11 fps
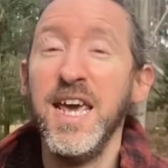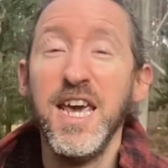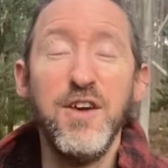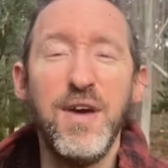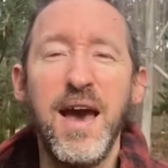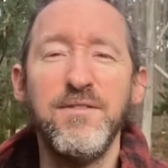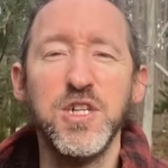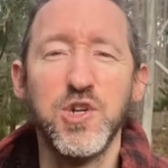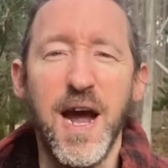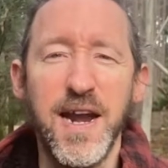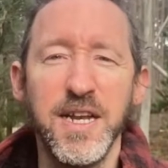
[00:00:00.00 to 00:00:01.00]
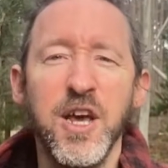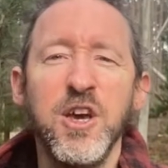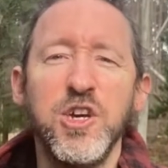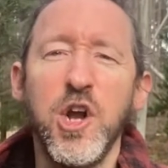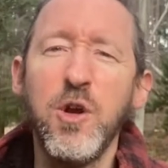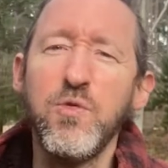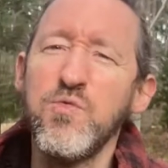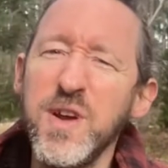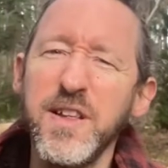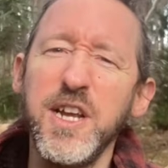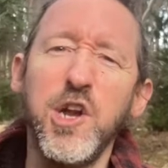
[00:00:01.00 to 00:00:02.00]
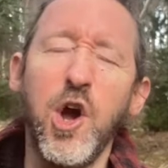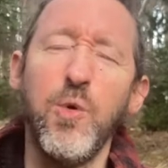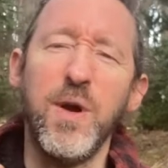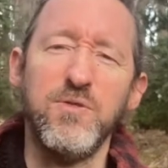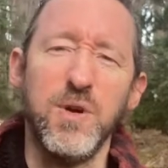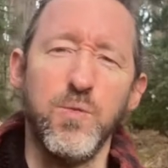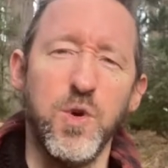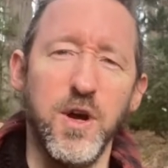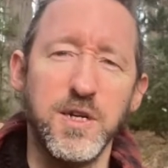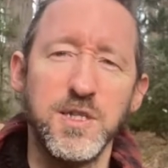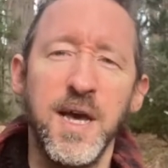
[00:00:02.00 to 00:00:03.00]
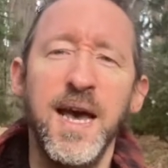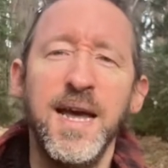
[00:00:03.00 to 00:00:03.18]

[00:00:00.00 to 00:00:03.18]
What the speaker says: If you haven't tried it, you don't really know whether it works.